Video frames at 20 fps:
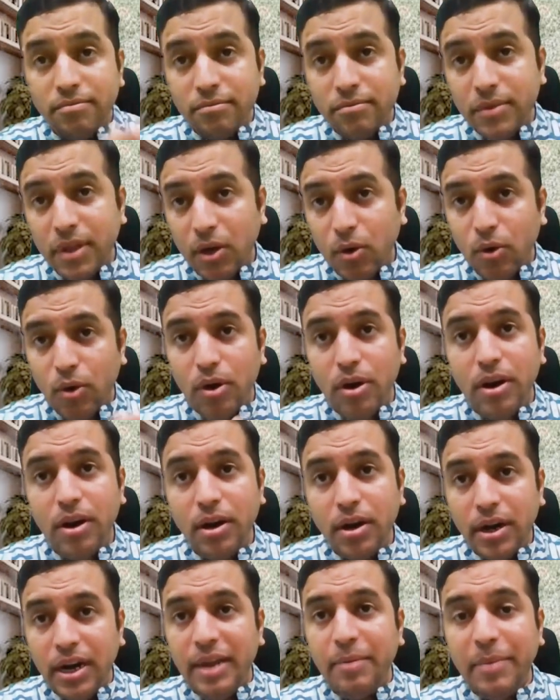the whole
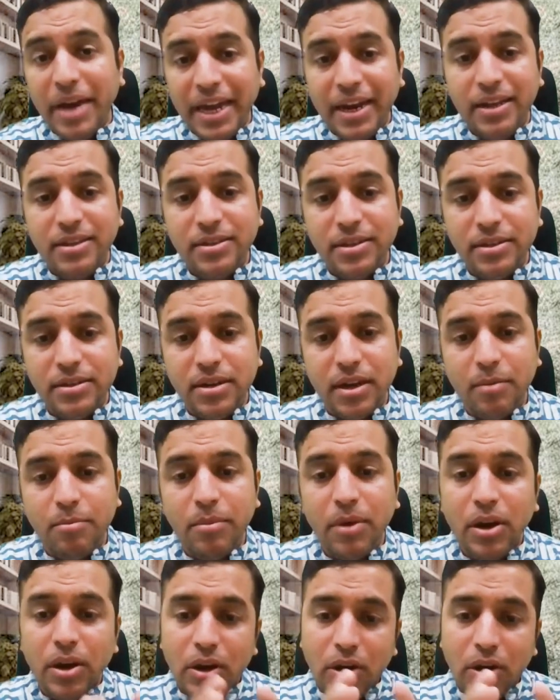early marriage system